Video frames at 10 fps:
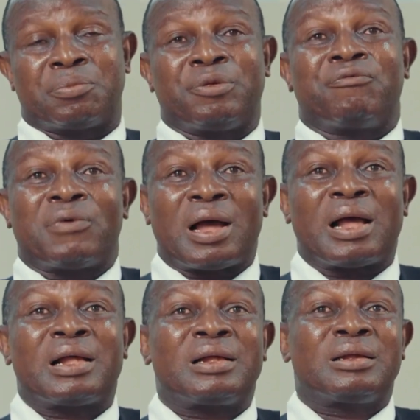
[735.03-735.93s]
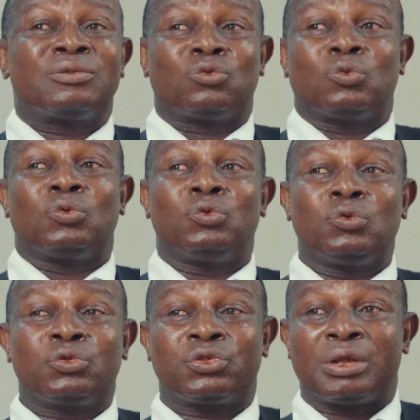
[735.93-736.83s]
prefer to
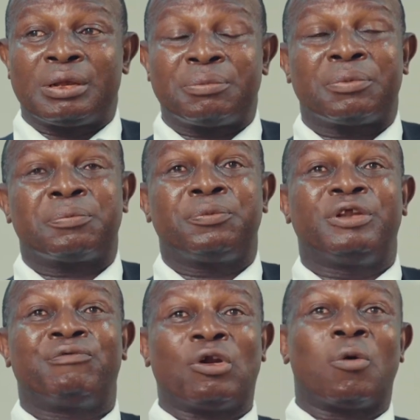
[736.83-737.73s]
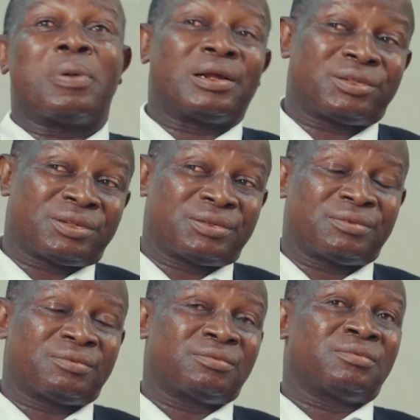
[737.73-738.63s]
use developers
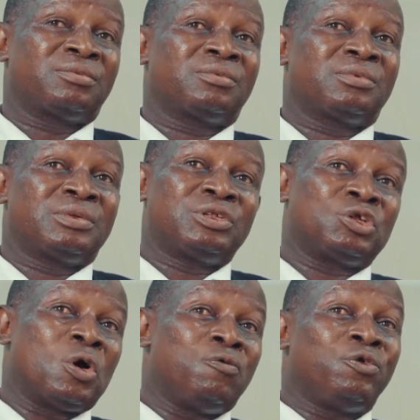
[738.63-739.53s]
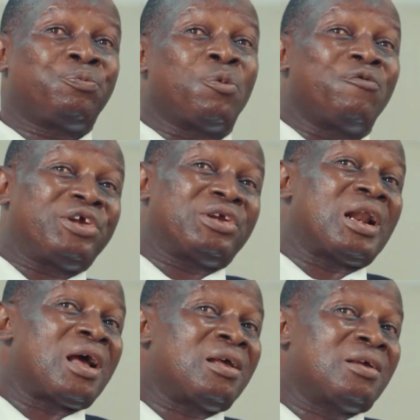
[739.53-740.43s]
instead of use
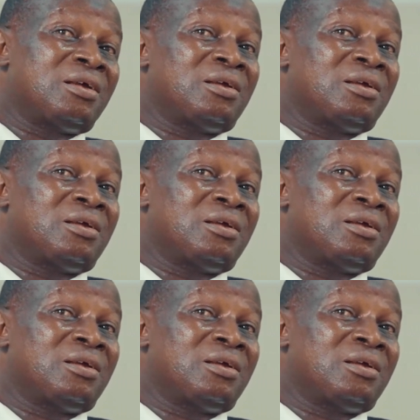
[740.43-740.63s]
professional